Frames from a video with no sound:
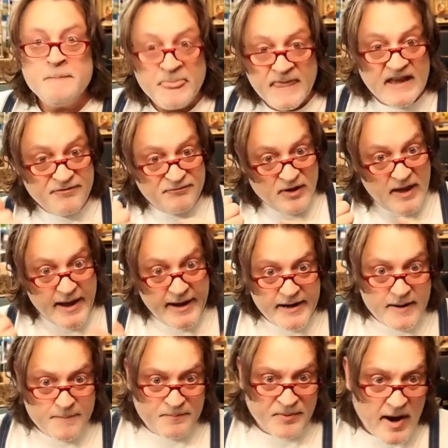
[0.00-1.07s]
if
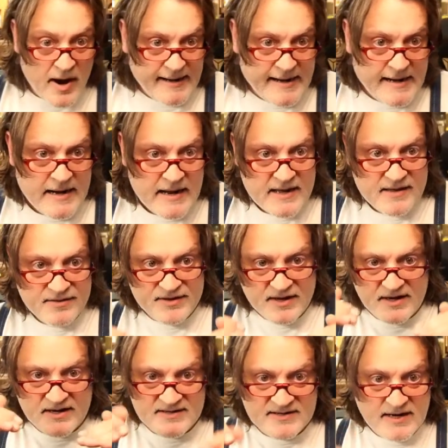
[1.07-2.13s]
anybody that
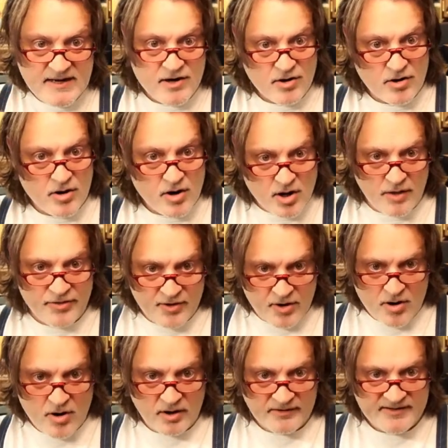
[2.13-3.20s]
is here on the
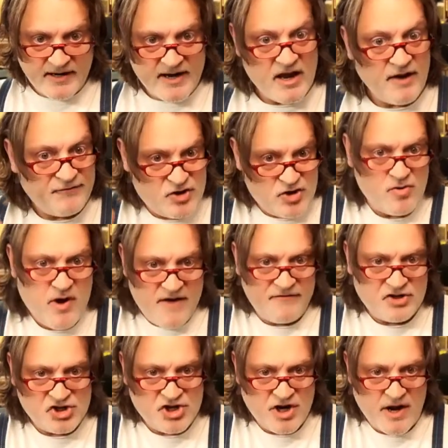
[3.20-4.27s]
call today, if you have a
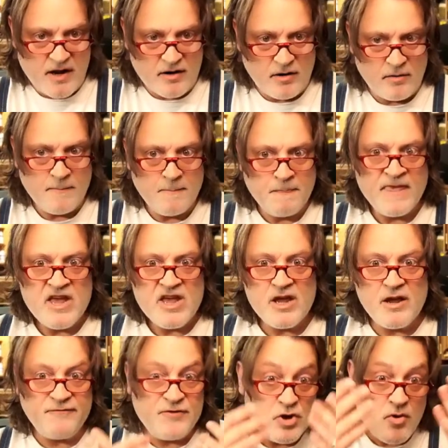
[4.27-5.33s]
channel,
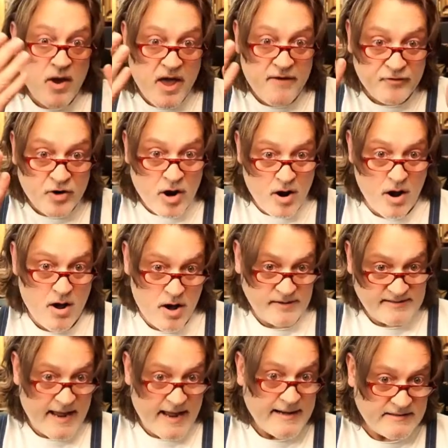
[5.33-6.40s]
if you have
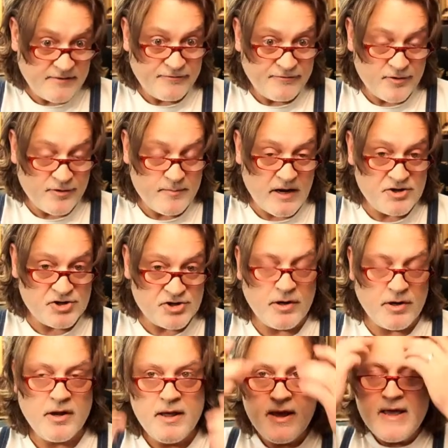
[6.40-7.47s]
contact information,
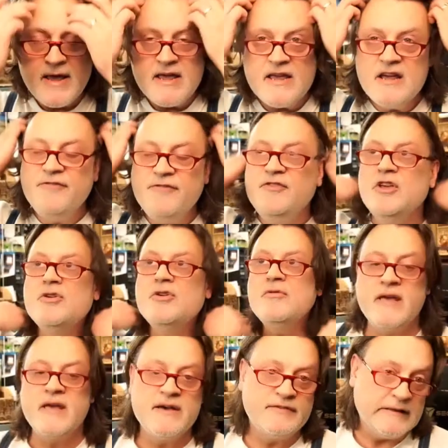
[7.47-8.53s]
if you
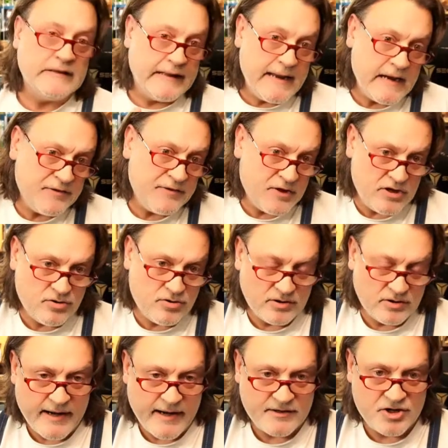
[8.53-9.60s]
have a link that you'd
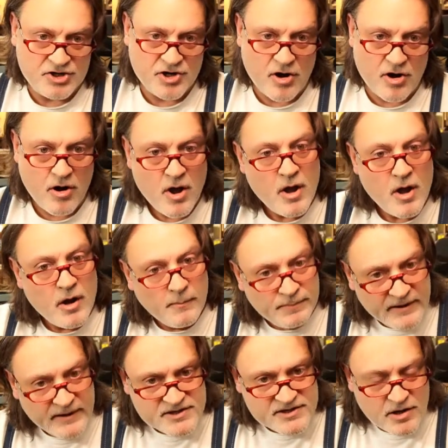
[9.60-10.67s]
like to share,
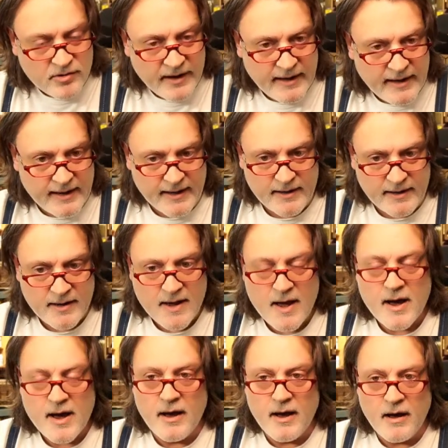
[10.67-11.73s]
please go ahead.
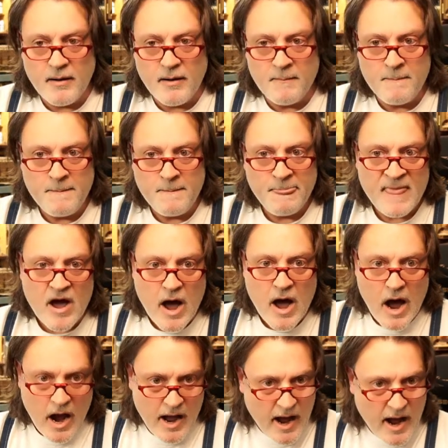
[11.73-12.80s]
Um,
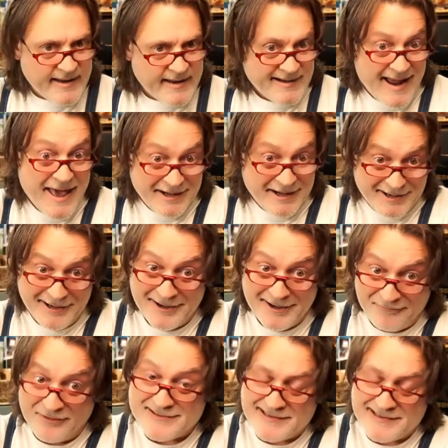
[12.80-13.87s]
I, I can edit it
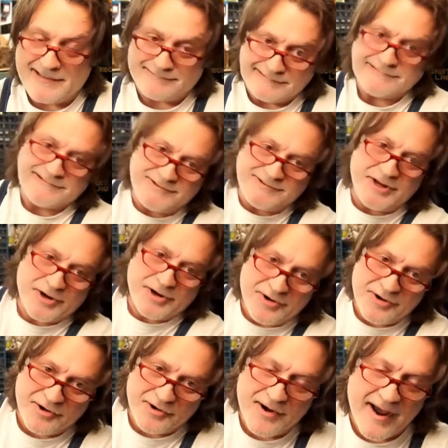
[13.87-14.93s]
if it's like, you know,
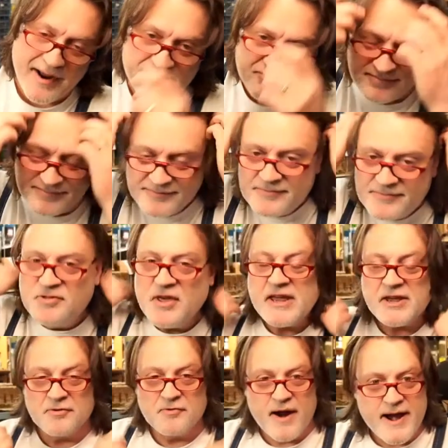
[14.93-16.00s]
you're not
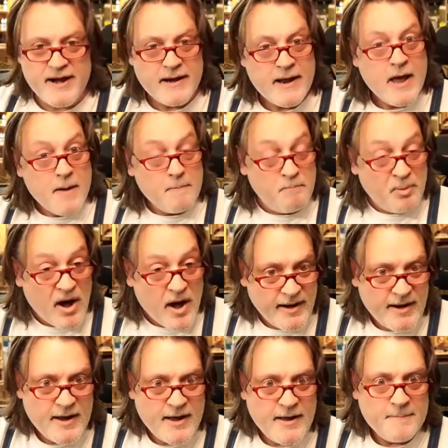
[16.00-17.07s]
thinking right. But
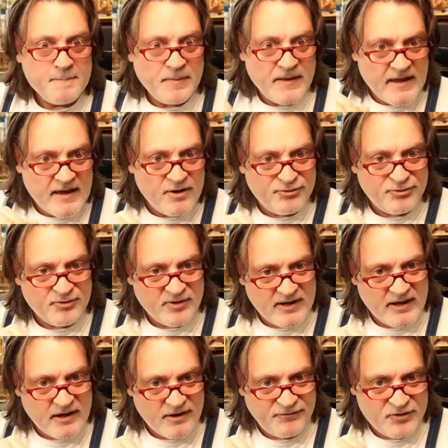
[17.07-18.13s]
if
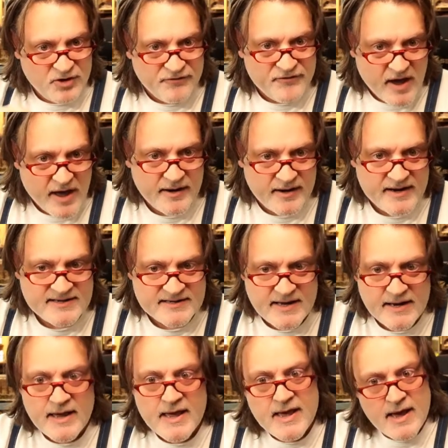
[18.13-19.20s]
if you've got a nice
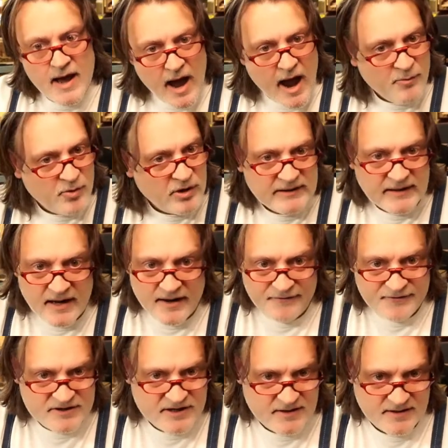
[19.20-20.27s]
thing, I would love
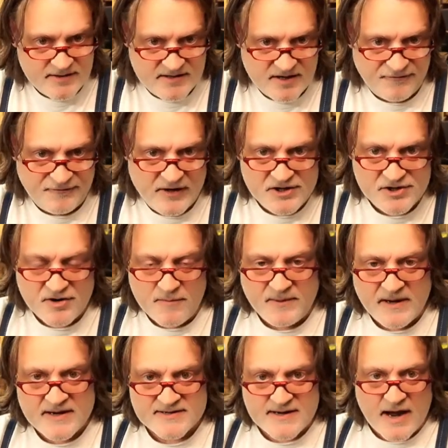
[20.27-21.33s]
to to feature it
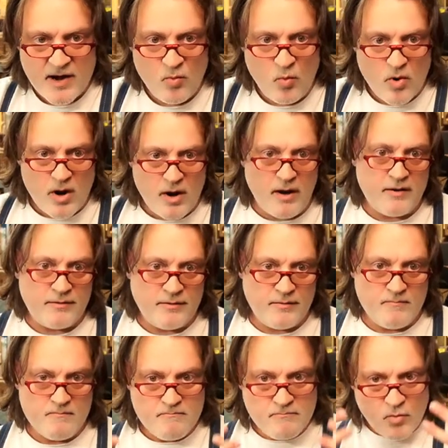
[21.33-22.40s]
because I want
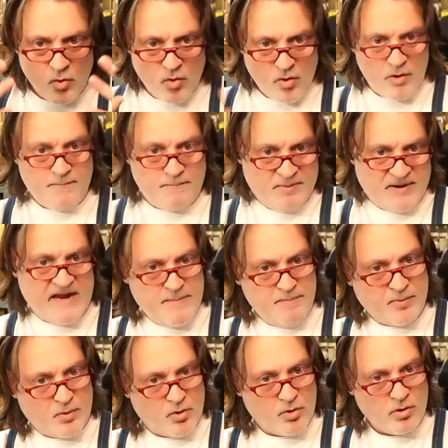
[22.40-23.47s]
more
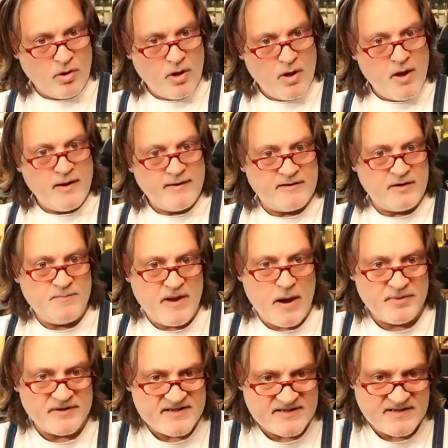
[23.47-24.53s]
people to be
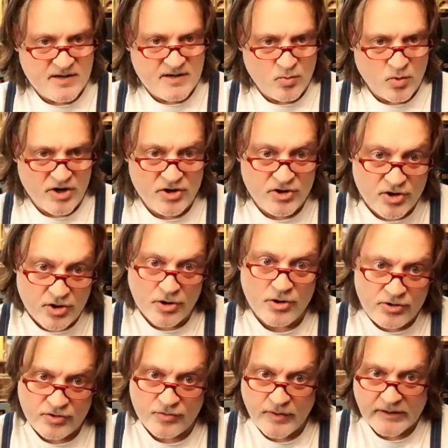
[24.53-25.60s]
able to see what you're
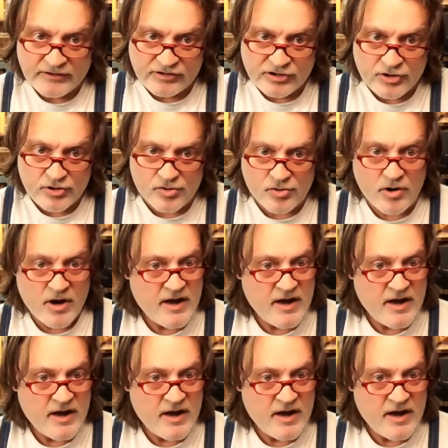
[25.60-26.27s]
doing too.